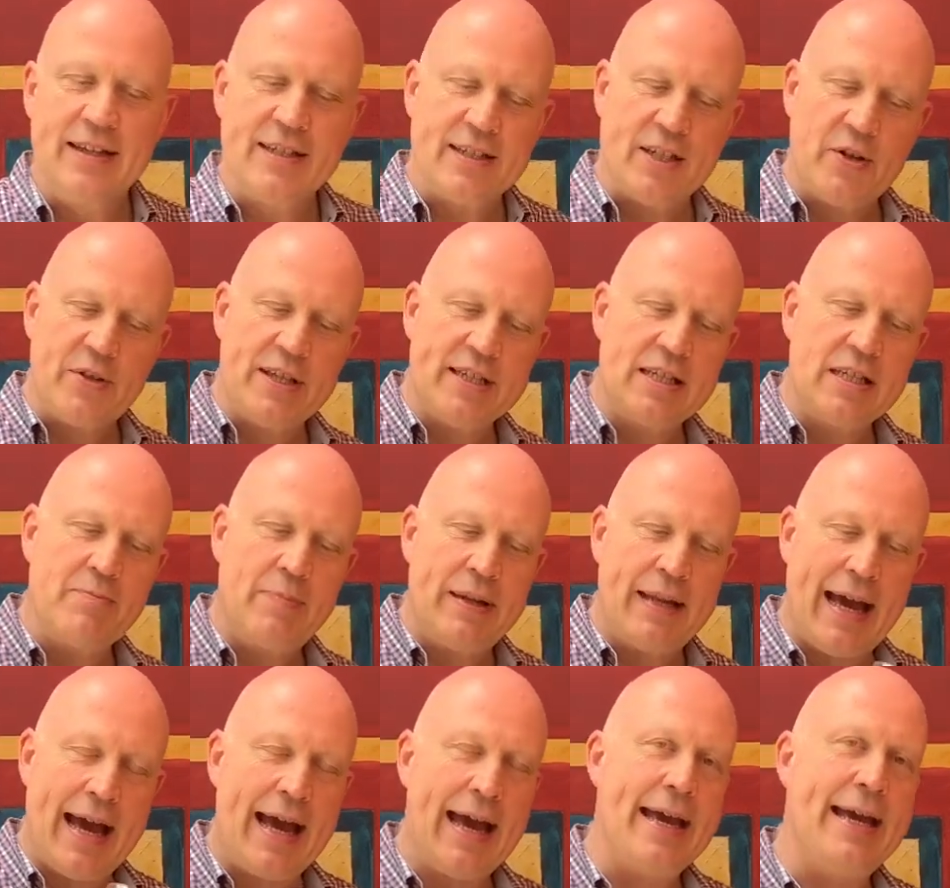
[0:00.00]
So this has
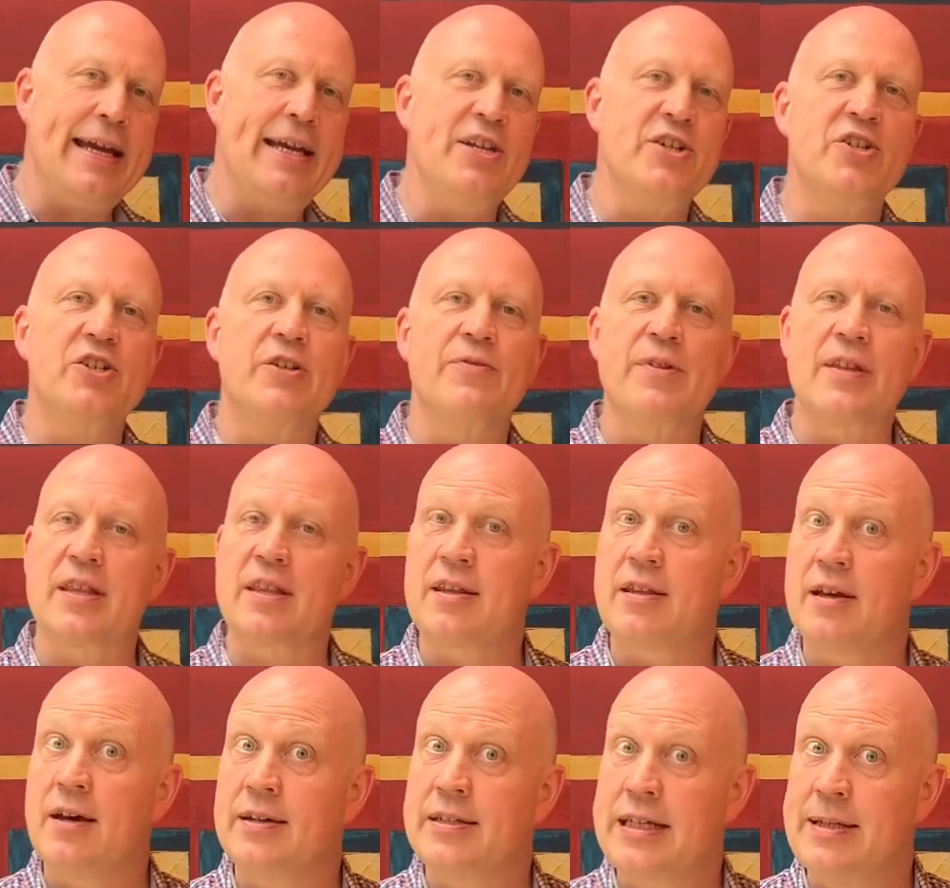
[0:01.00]
been aged for
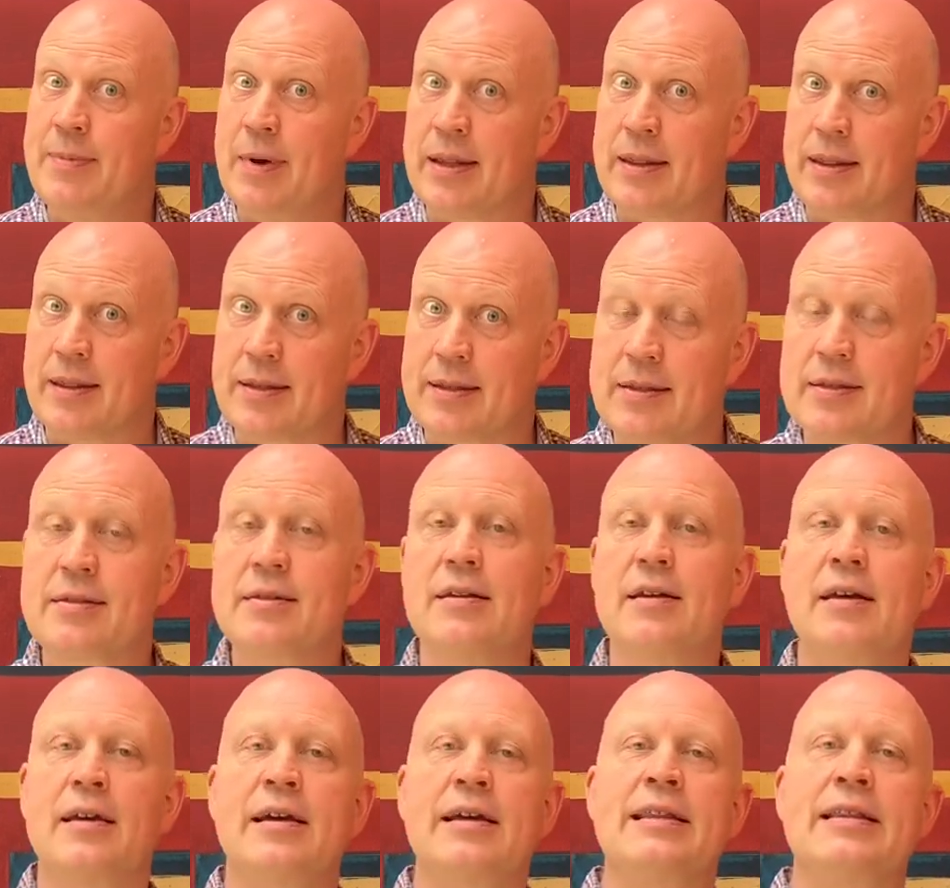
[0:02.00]
30 months
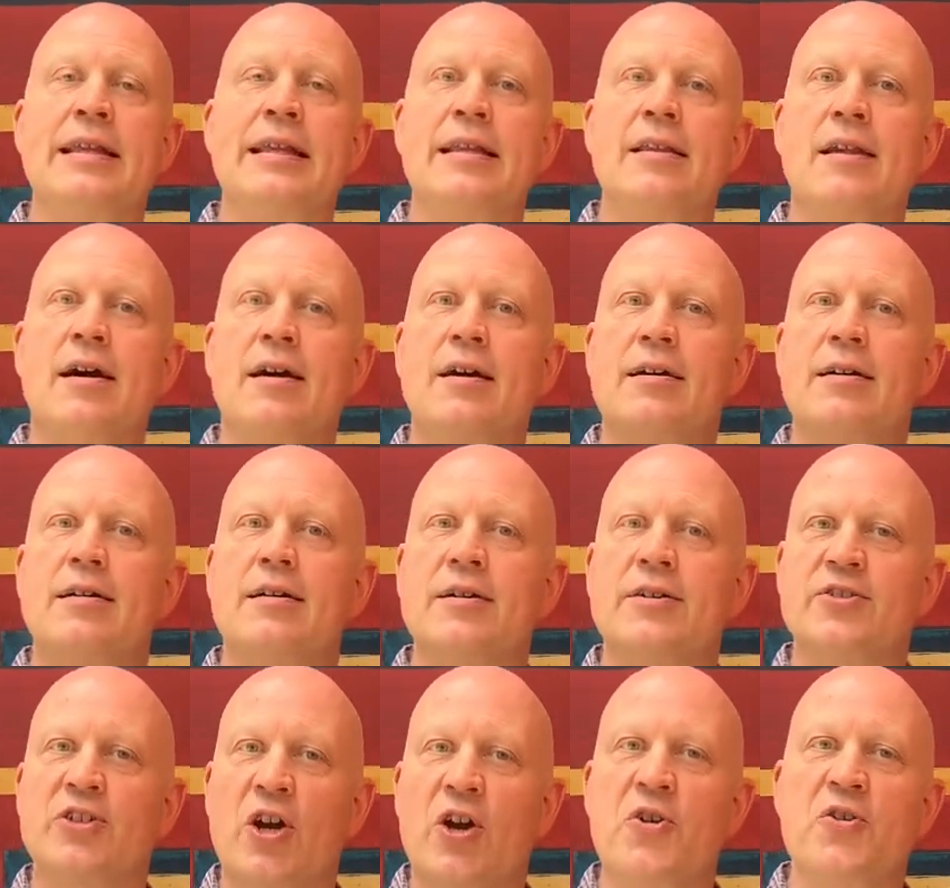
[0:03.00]
in the
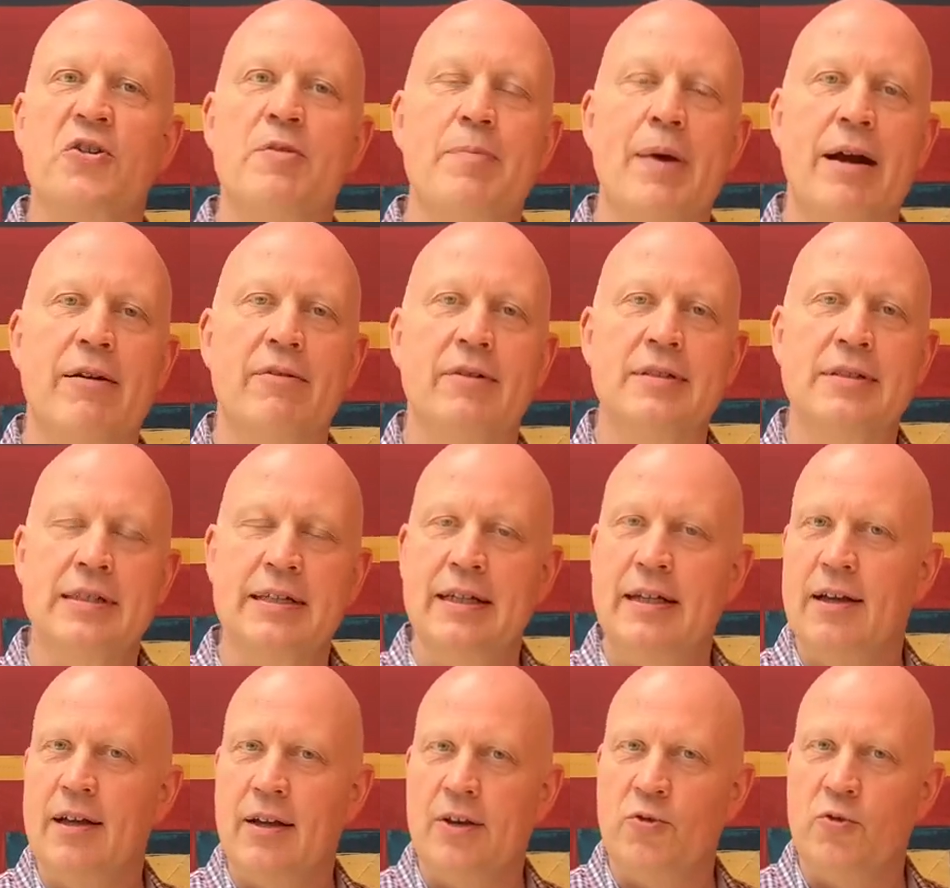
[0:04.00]
large oak barrels
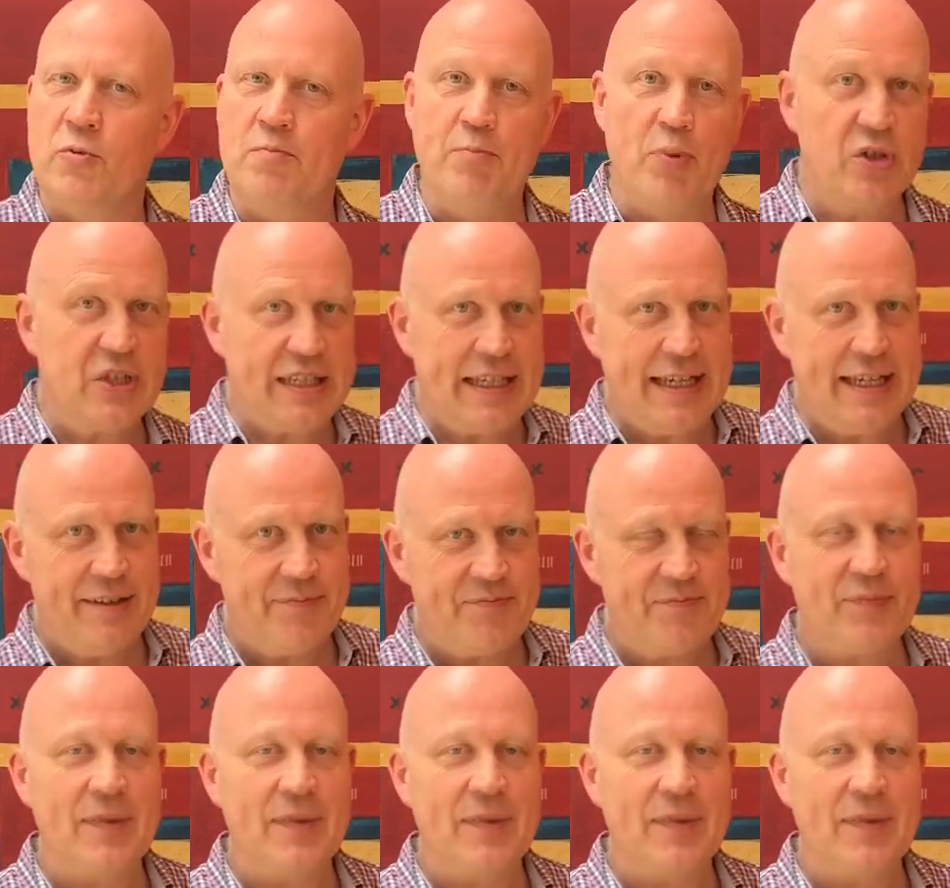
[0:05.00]
or botti,